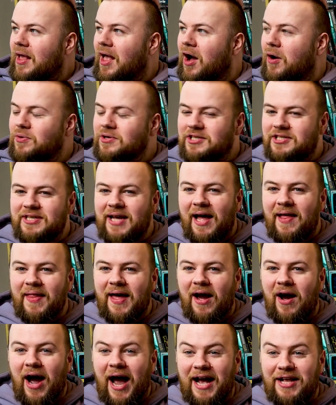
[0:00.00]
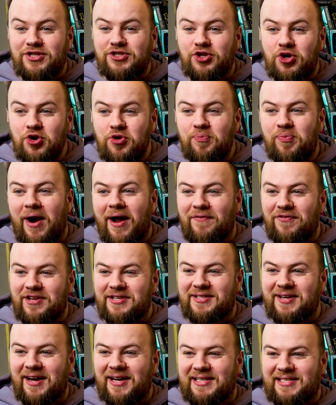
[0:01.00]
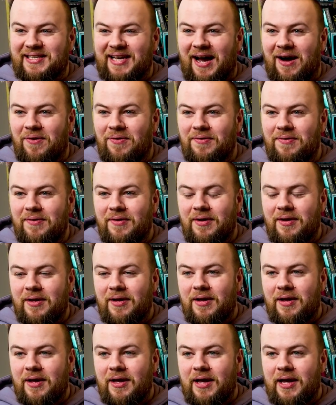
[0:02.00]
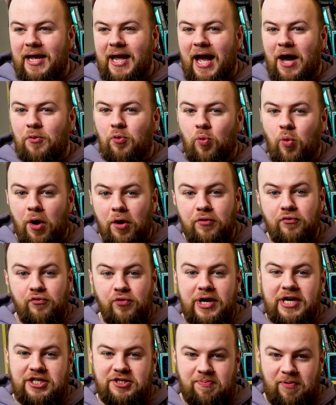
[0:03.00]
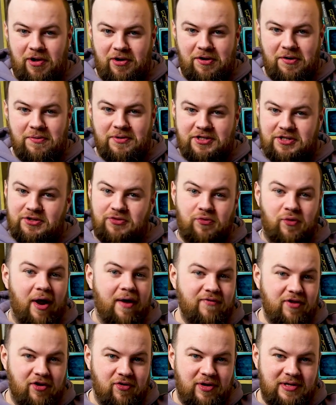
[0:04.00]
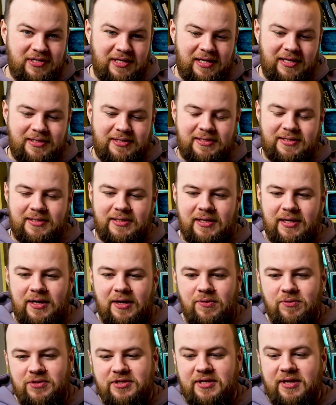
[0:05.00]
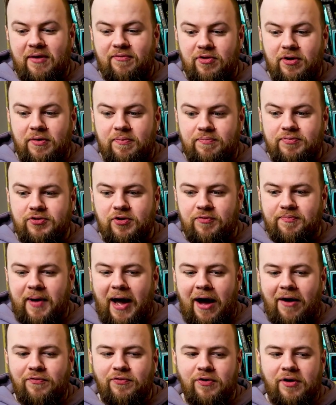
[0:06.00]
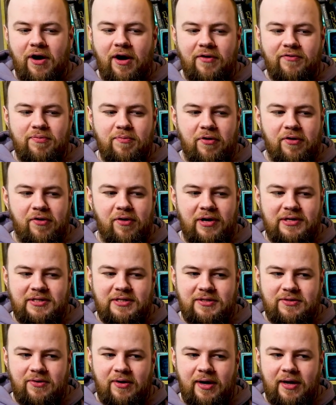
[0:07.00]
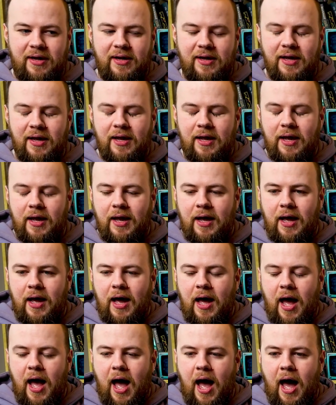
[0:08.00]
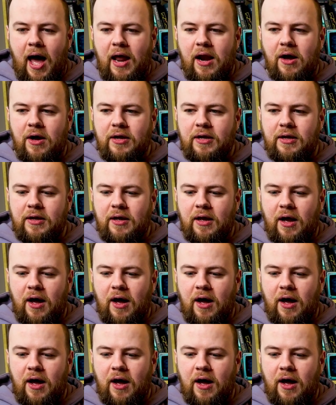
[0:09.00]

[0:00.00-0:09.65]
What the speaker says: I was sat there, I had 2 Breathless Knights out. He had 1 Reach blocker, which is the Writhing Chrysalis, which is another sort of powerful card from Modern Horizons 3. And I